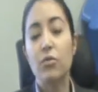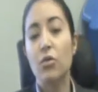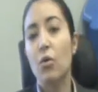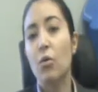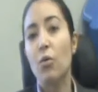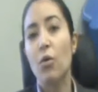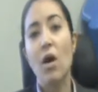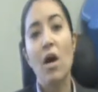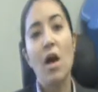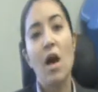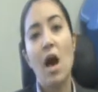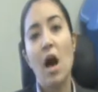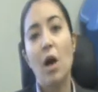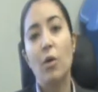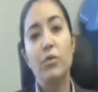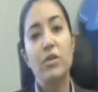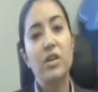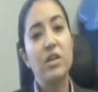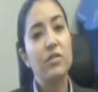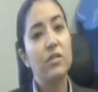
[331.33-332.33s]
So I
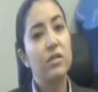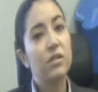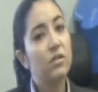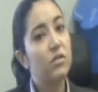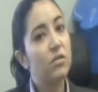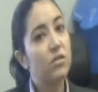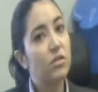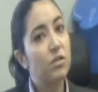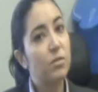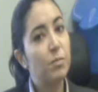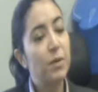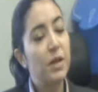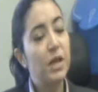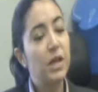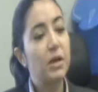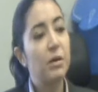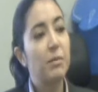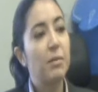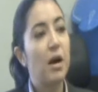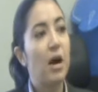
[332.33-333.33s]
would even
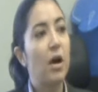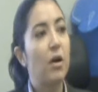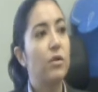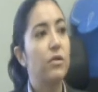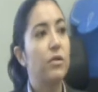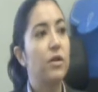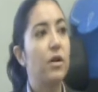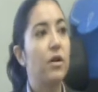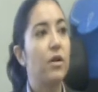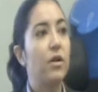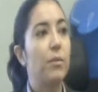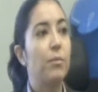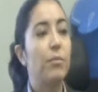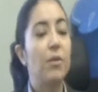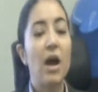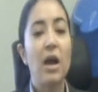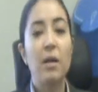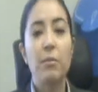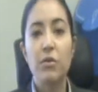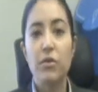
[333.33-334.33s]
speak about
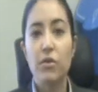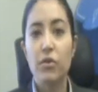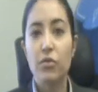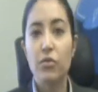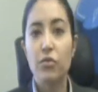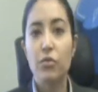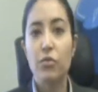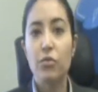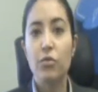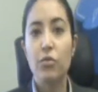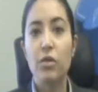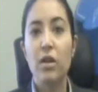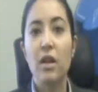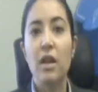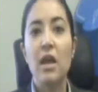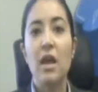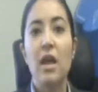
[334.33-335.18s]
primary school,